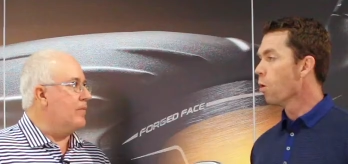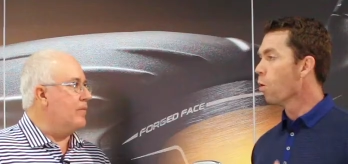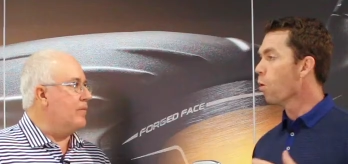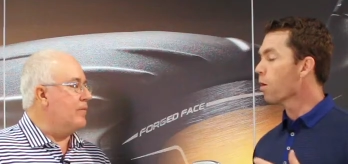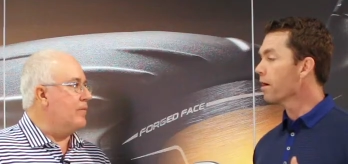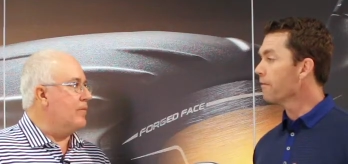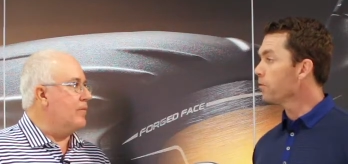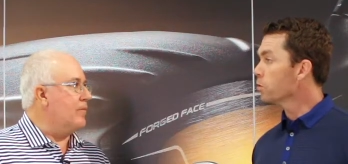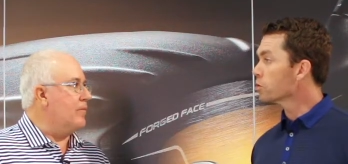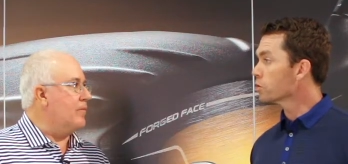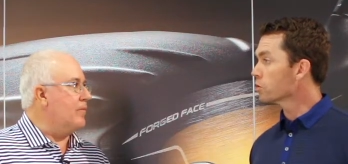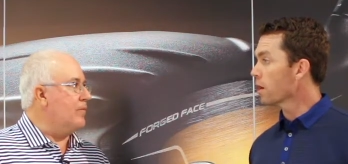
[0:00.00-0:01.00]
Speaker 1: or if
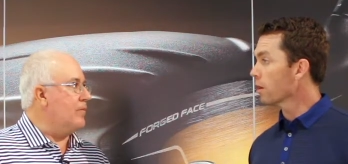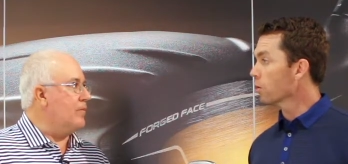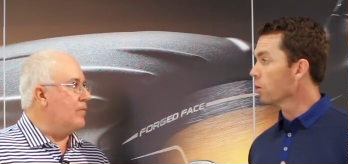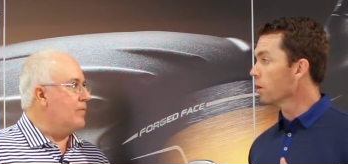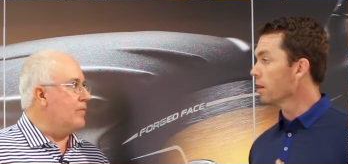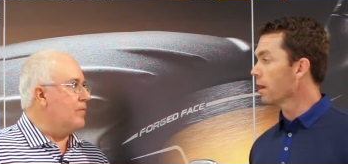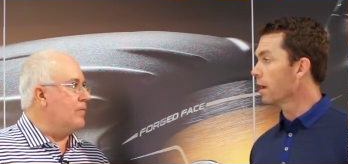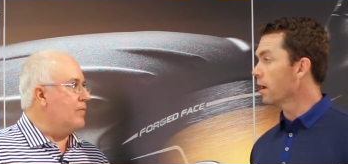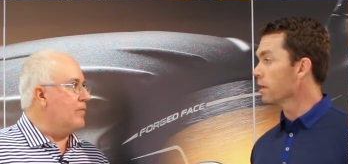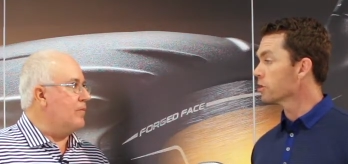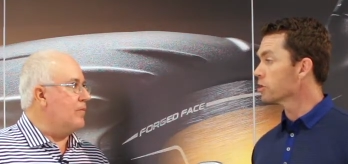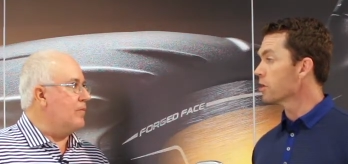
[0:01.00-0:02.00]
you struggle
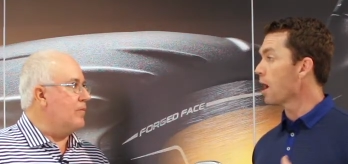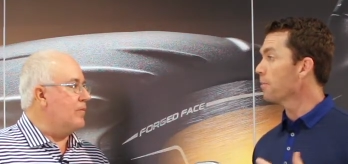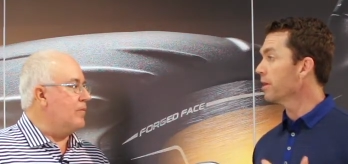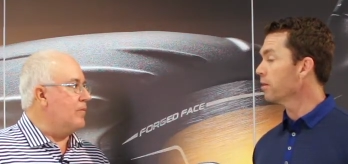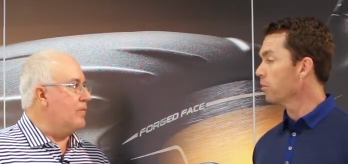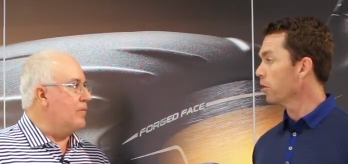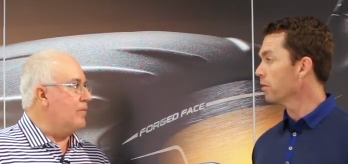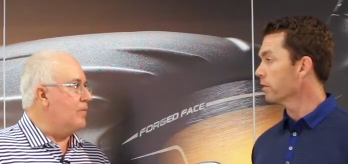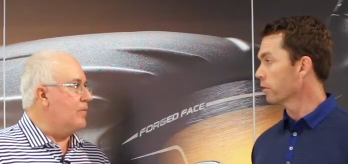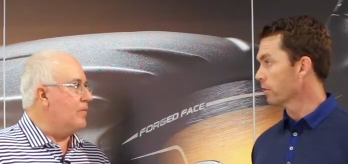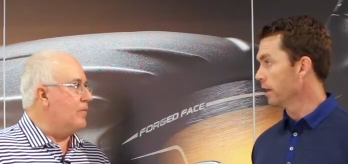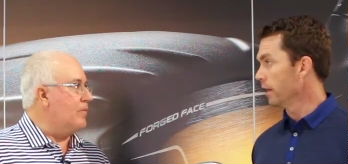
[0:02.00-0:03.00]
stopping the ball on
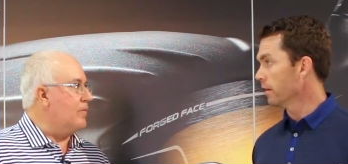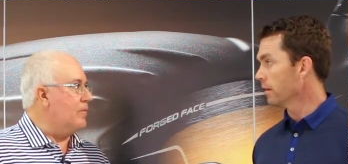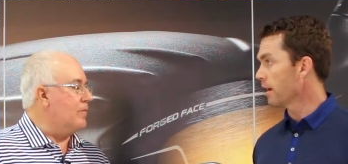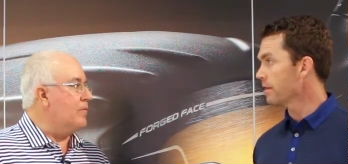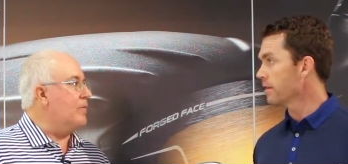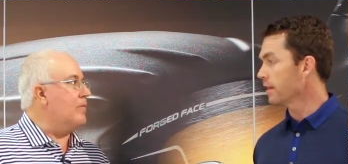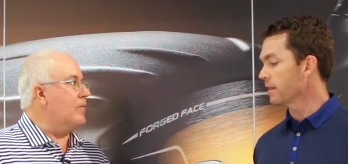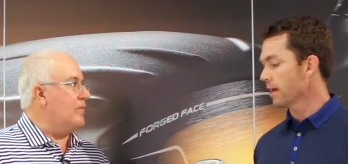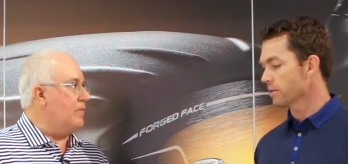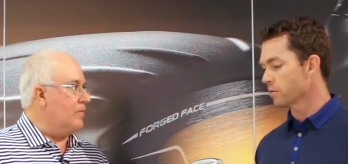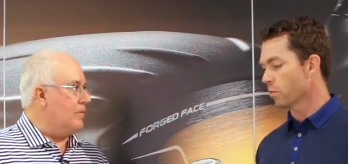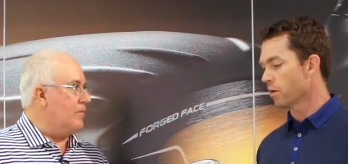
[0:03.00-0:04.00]
the green. I think
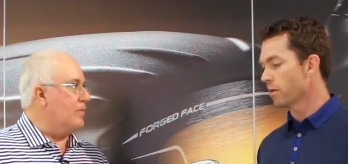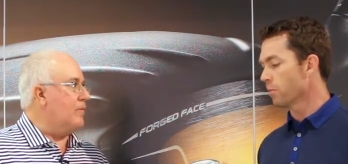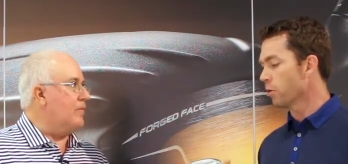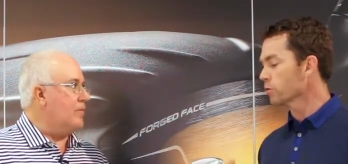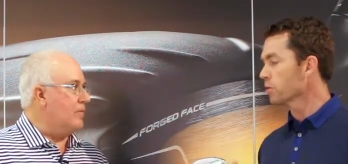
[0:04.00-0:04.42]
that's one of the most